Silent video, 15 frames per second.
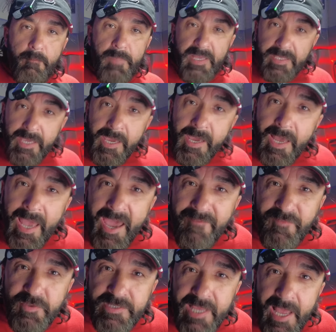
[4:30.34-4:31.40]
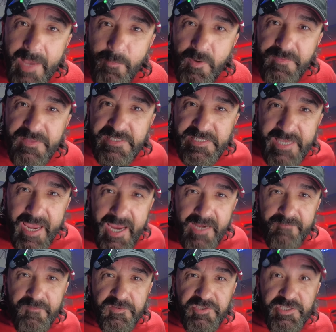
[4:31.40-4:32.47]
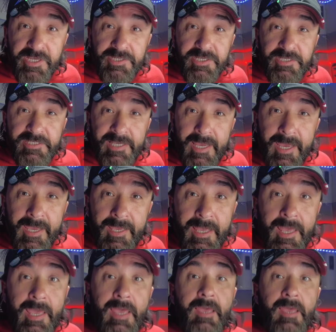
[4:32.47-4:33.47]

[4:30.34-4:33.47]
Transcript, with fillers: But yeah, after time with his dad at Virginia Tech,